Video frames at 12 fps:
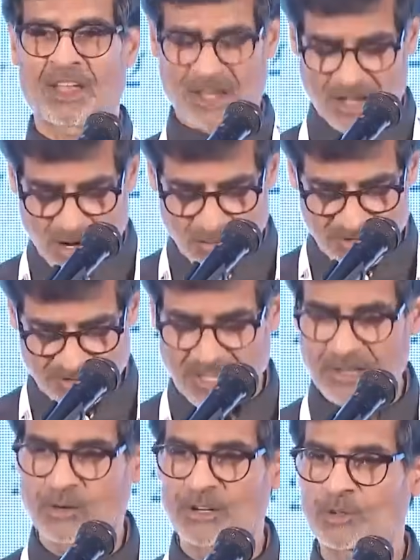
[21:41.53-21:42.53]
and how is
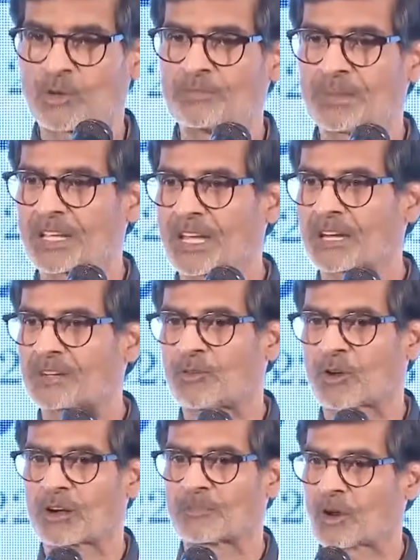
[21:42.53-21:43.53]
that going to implicate
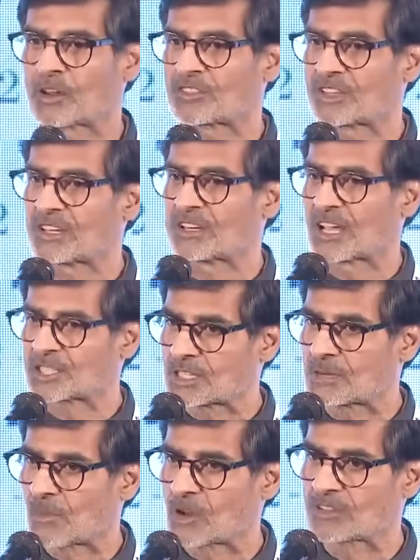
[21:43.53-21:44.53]
foreign policy,
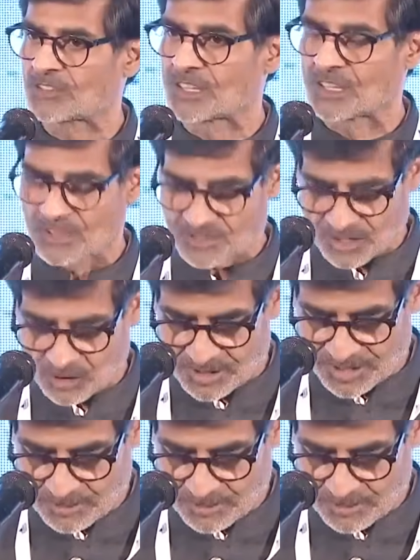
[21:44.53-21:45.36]
national policy, and security